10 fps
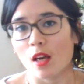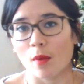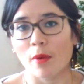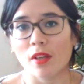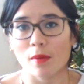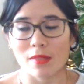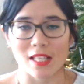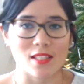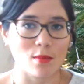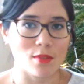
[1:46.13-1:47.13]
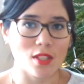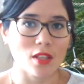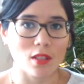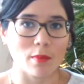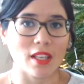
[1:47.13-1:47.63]
ammonium, potassium,
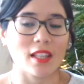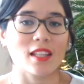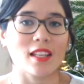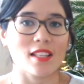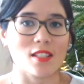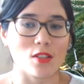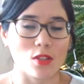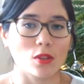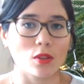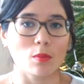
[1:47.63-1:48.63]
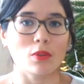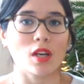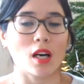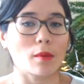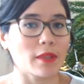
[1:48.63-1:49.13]
sodium in it, then it is a soluble
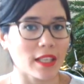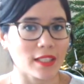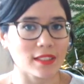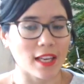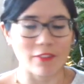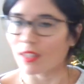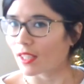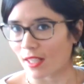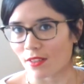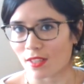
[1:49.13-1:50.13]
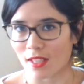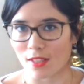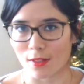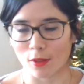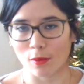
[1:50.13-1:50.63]
carbonate. Everything else
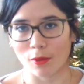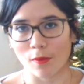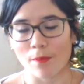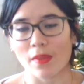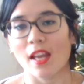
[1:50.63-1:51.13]
insoluble.